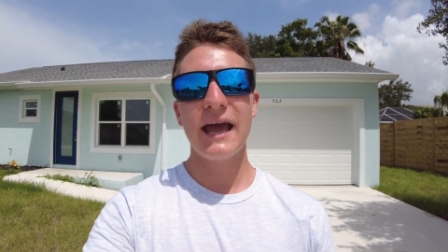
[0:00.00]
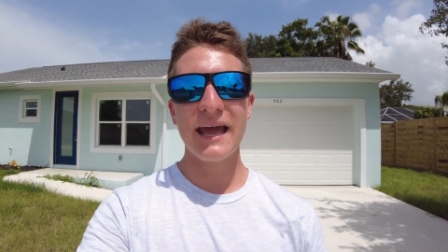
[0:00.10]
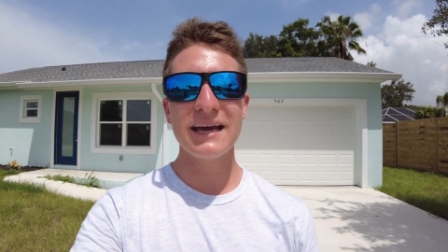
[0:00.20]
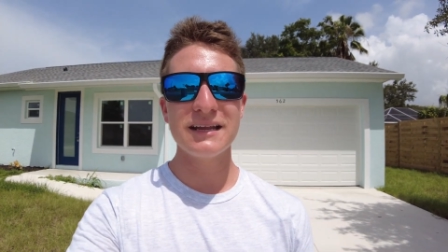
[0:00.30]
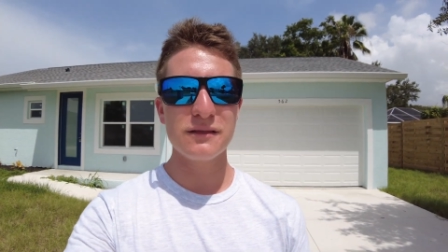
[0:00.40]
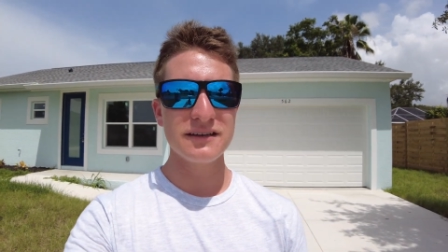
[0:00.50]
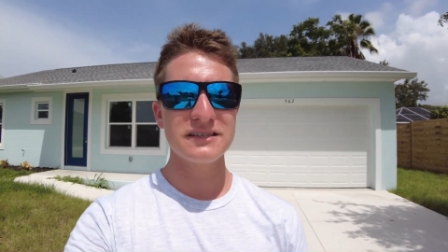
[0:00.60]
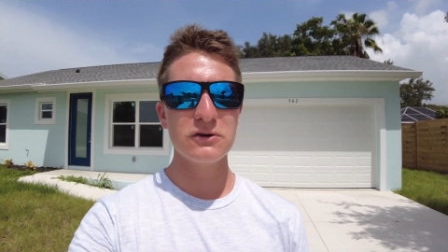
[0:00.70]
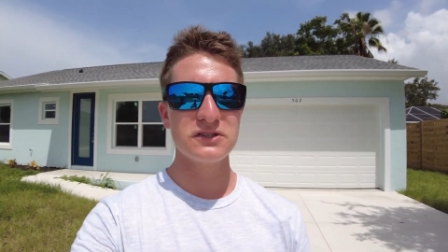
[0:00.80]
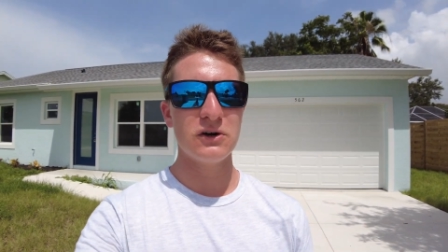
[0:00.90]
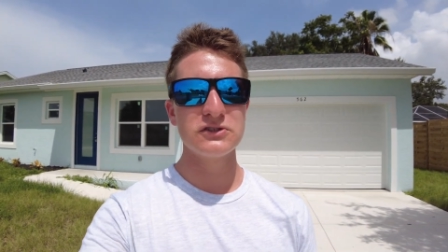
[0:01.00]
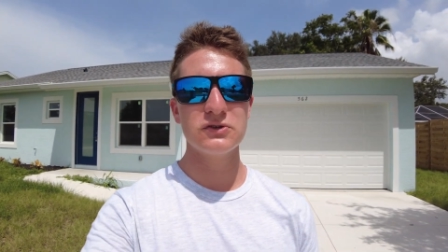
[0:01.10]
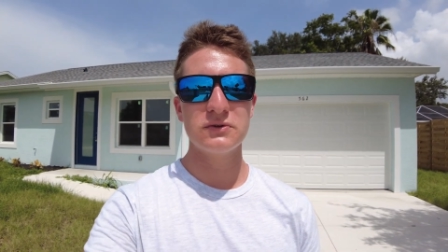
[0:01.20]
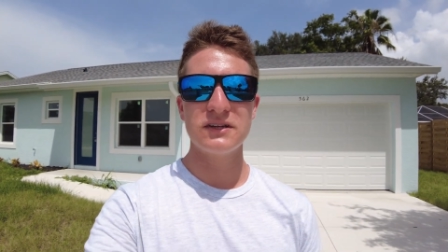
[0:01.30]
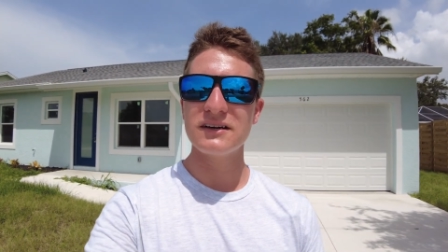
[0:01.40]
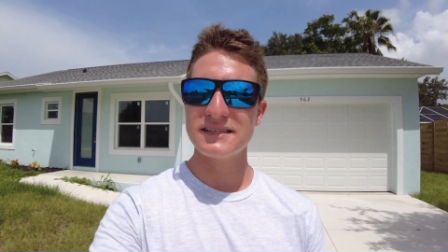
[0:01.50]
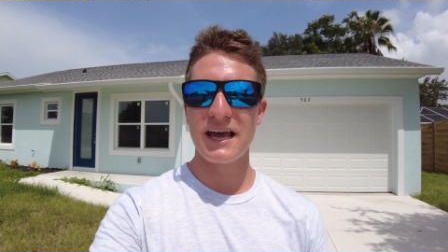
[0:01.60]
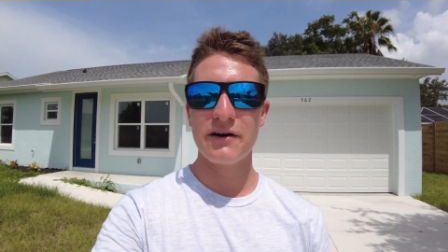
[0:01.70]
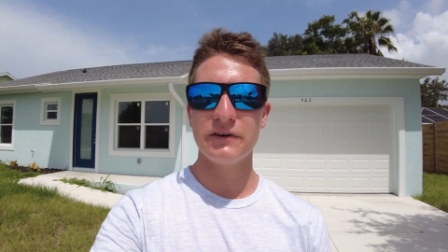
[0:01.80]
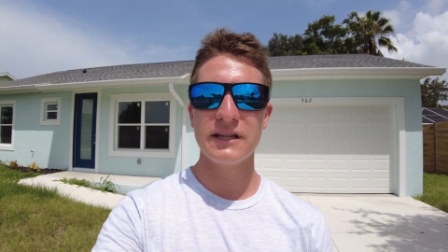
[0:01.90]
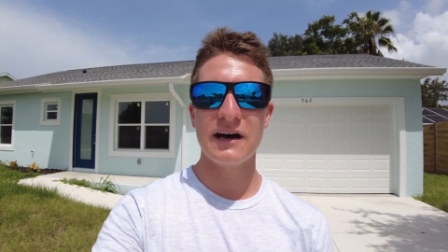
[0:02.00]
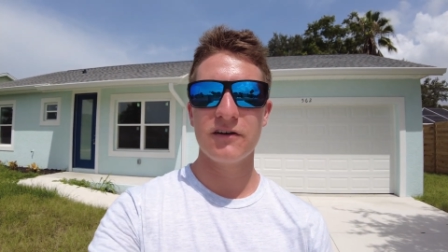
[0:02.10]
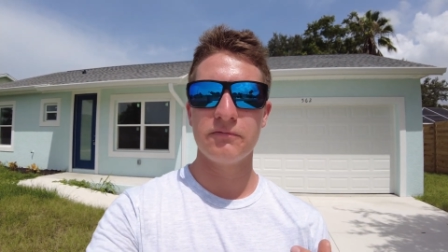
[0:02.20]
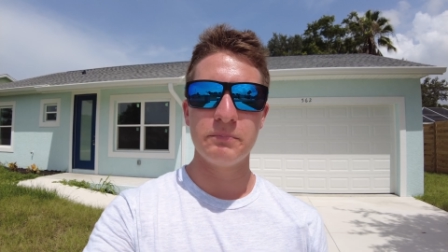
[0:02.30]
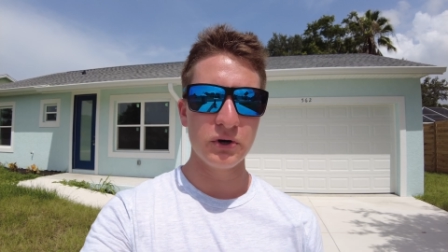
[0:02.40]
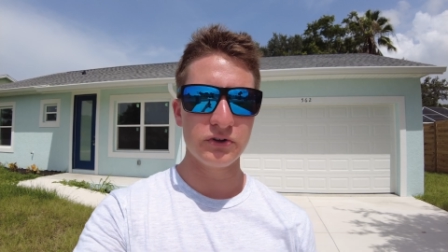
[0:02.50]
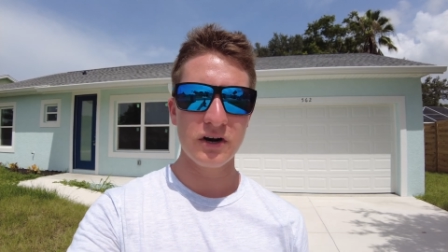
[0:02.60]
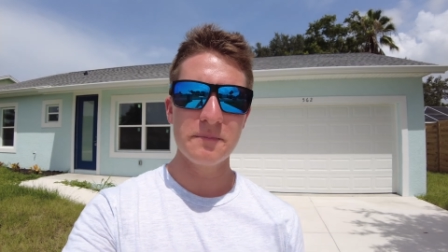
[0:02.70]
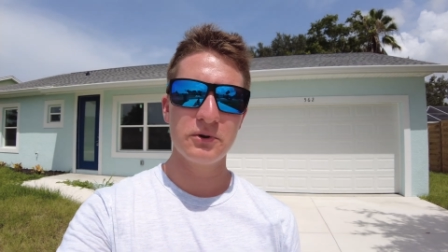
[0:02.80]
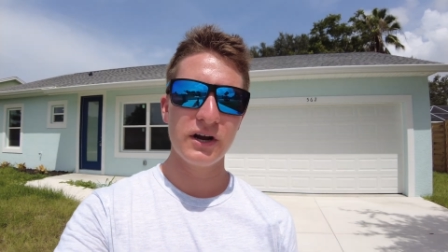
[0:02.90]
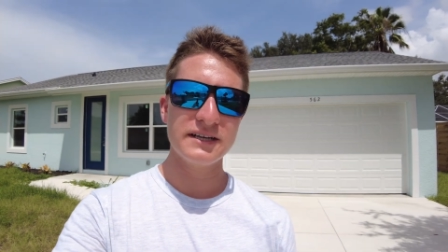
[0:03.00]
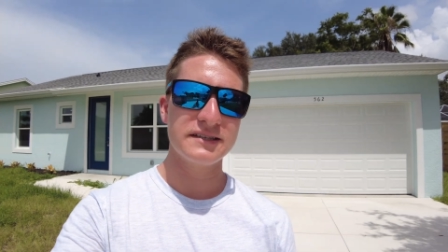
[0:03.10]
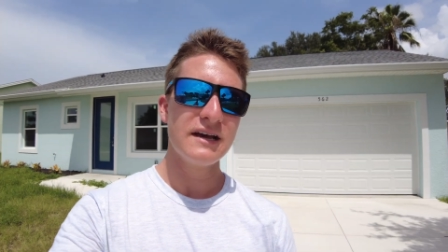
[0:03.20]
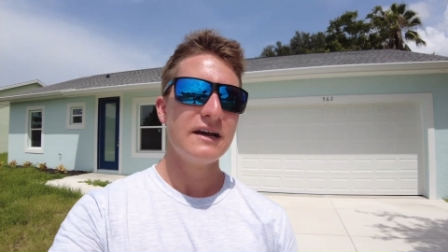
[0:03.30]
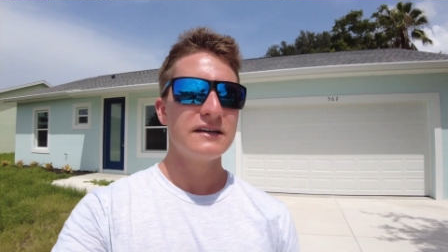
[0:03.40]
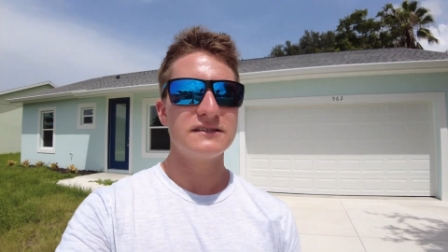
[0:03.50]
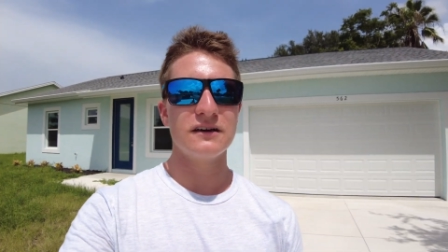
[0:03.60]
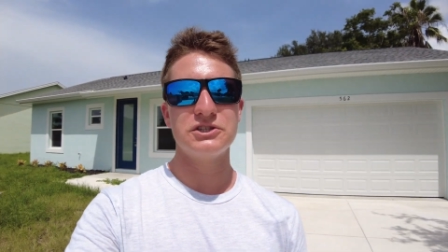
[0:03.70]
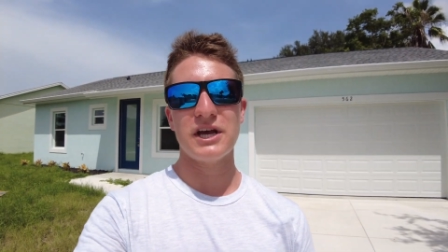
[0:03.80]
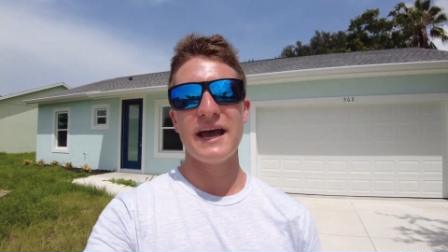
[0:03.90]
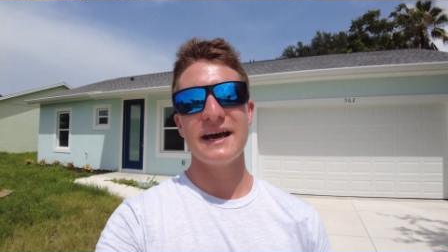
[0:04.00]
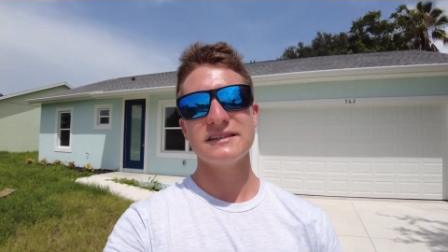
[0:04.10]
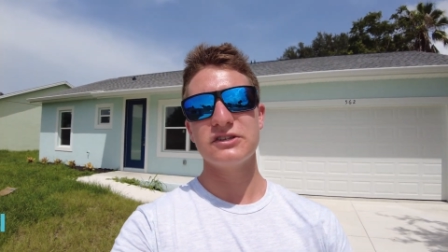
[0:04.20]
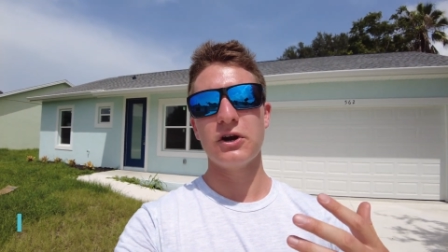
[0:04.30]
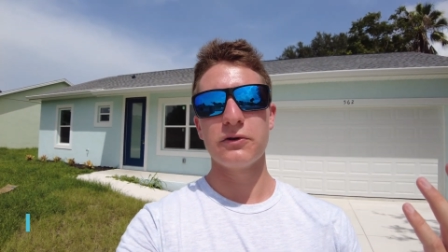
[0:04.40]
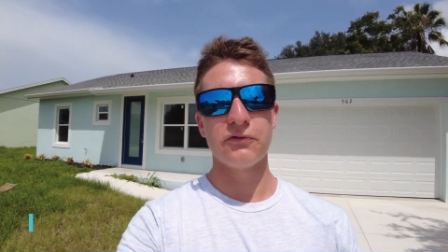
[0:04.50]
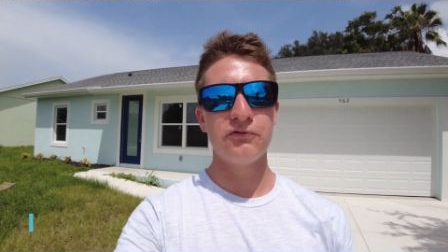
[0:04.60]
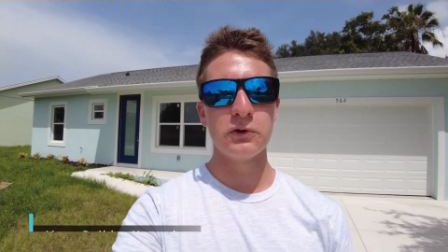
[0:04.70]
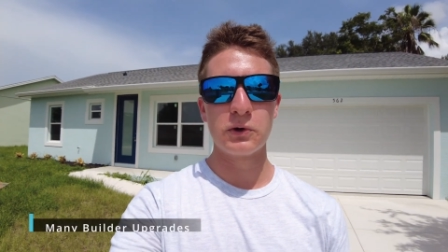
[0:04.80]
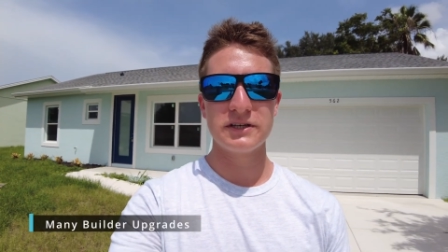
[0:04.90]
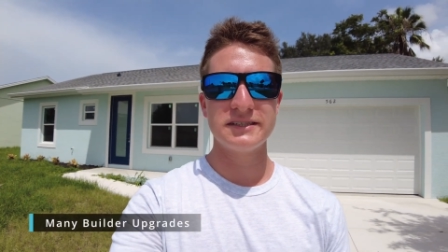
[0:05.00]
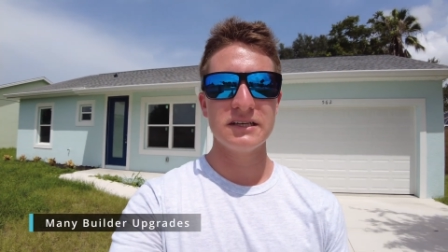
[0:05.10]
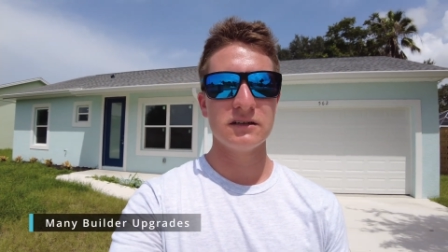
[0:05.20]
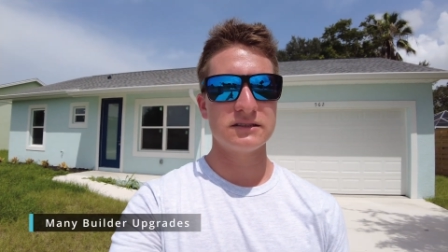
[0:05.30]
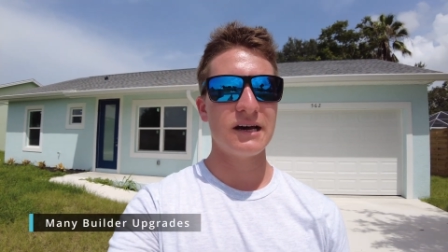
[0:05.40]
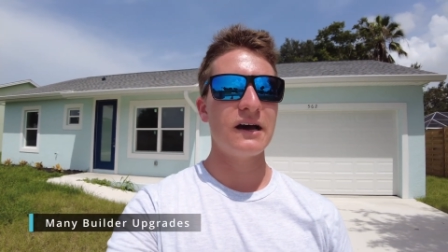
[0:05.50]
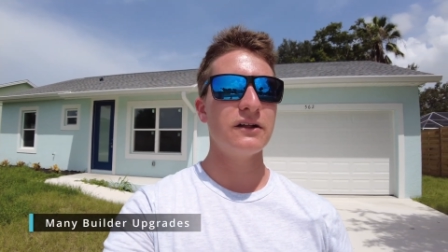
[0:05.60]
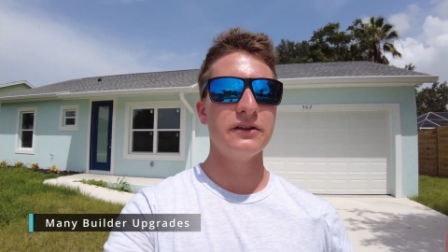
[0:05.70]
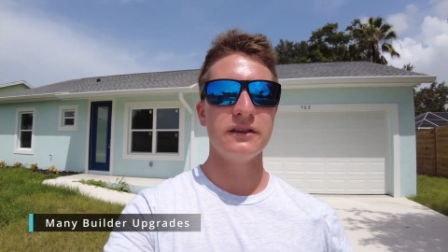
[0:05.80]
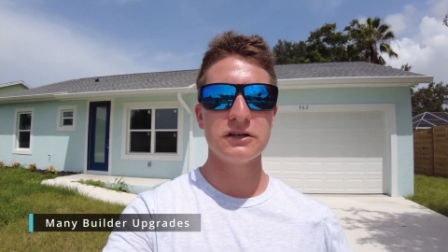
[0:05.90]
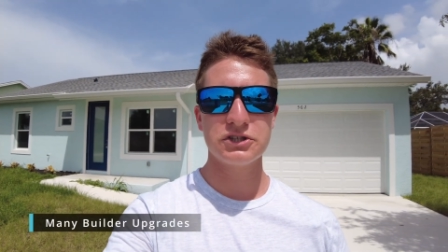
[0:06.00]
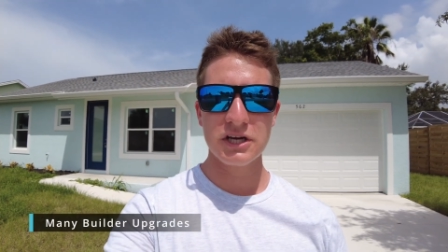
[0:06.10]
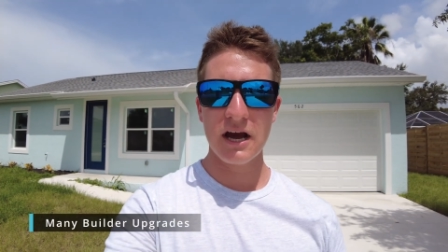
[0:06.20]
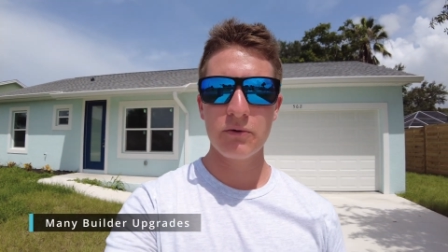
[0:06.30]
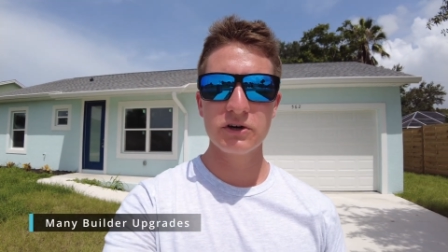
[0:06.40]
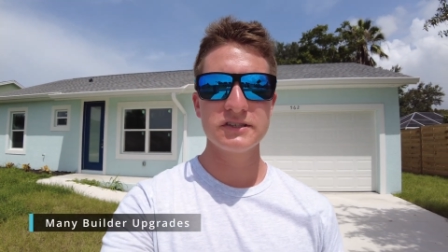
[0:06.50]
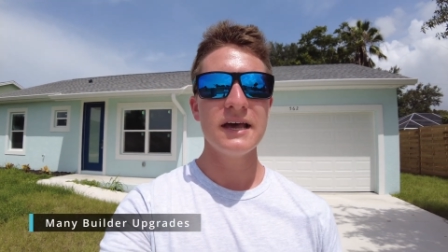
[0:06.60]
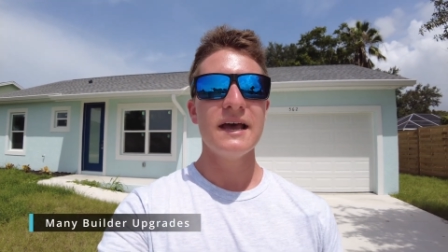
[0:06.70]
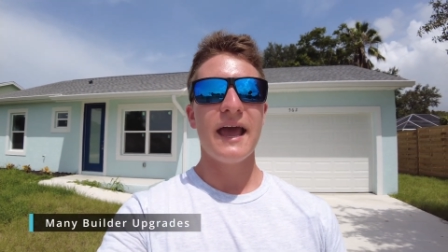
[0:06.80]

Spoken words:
And this house also does have a lot of builder upgrades, such as, you know, the floor to ceiling tile in the showers,